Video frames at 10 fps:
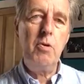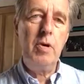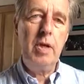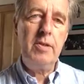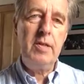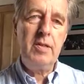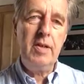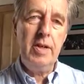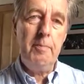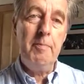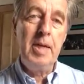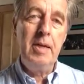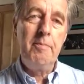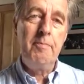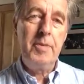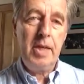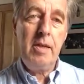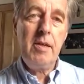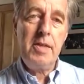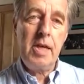your allotted time. And
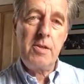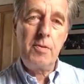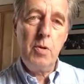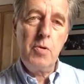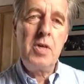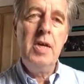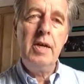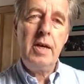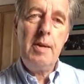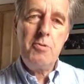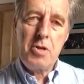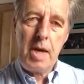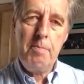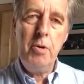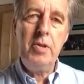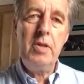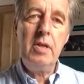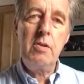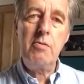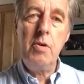the other thing is, of course, keep
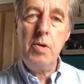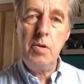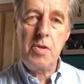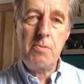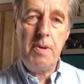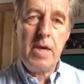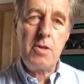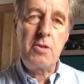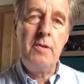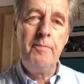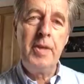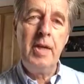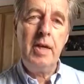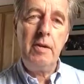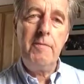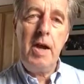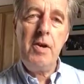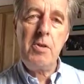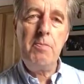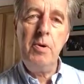checkpointing through your speech. At
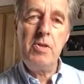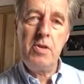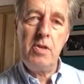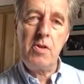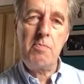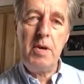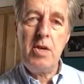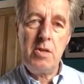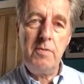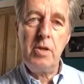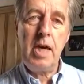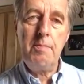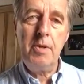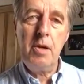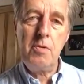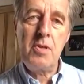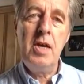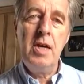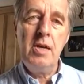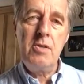various points in your speech, if you keep notes,
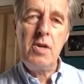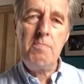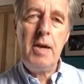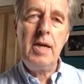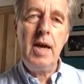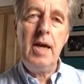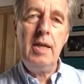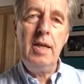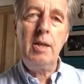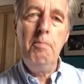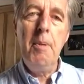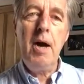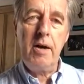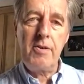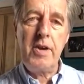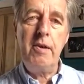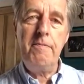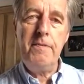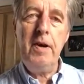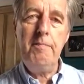just make a little mark, say
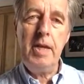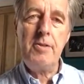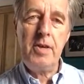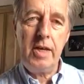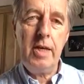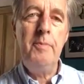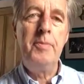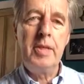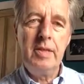5 minutes here,